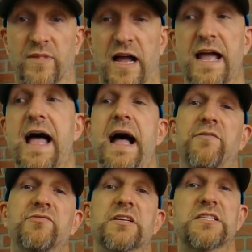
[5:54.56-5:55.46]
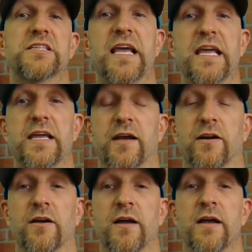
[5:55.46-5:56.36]
I have to stay
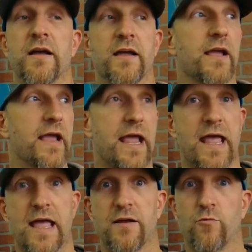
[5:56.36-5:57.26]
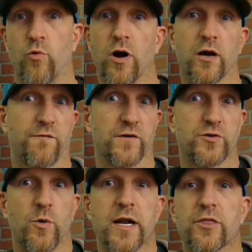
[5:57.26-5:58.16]
here and work for
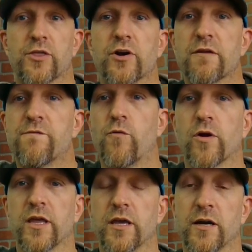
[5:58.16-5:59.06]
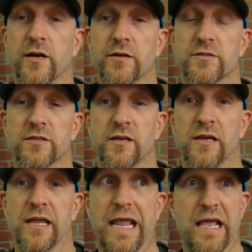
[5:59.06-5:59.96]
20, 30, 40 years
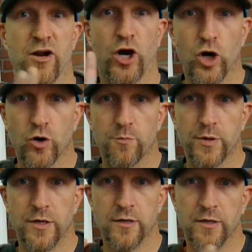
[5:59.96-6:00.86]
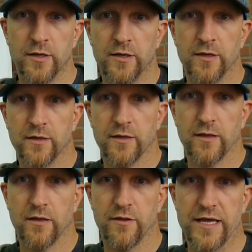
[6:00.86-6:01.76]
and hope
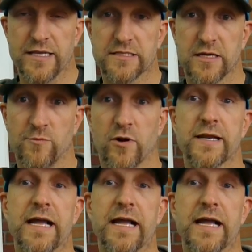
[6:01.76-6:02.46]
that somewhere